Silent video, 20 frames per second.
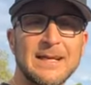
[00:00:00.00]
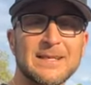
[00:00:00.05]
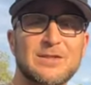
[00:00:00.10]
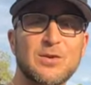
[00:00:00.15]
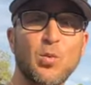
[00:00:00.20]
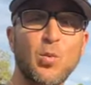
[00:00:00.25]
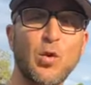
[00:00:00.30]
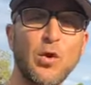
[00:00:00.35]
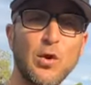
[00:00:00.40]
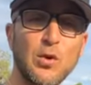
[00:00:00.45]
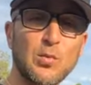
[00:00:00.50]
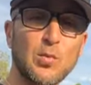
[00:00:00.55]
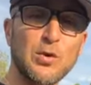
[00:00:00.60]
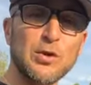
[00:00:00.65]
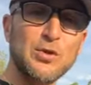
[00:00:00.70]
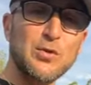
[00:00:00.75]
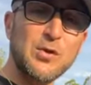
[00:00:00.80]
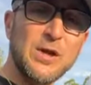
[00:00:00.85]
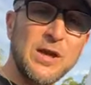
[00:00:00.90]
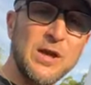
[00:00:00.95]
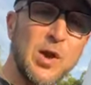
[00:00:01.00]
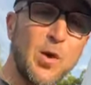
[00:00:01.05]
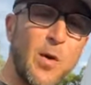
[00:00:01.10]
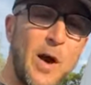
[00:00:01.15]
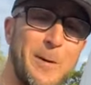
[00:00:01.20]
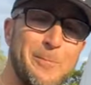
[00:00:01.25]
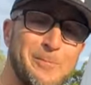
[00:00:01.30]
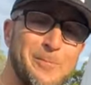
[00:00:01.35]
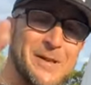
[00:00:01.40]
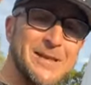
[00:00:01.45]
It's a world where you can
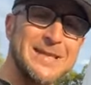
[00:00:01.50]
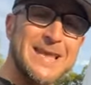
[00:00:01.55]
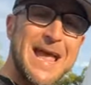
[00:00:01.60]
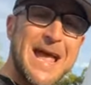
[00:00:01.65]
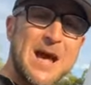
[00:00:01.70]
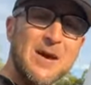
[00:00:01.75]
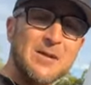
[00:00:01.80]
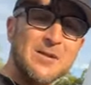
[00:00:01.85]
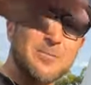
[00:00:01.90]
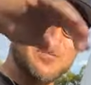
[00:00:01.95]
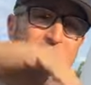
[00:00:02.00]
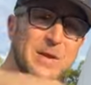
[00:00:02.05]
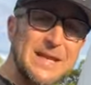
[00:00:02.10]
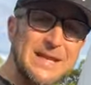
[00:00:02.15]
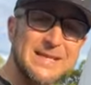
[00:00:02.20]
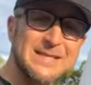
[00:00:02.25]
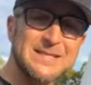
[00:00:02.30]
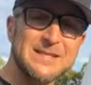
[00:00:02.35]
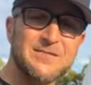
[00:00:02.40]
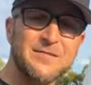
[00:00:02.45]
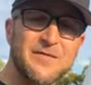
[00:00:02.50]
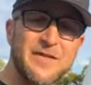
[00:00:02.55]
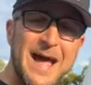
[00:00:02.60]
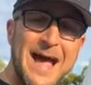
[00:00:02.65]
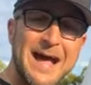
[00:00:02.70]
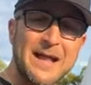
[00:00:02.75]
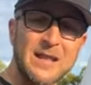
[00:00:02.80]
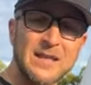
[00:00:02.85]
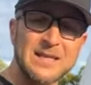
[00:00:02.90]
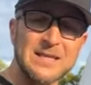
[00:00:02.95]
go up and down in peaks and
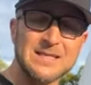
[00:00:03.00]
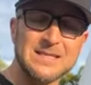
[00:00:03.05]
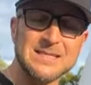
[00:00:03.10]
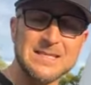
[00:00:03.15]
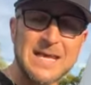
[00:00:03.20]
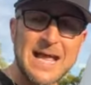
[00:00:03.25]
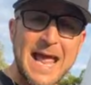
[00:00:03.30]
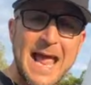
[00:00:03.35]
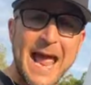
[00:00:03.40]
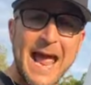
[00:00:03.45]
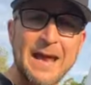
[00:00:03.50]
valleys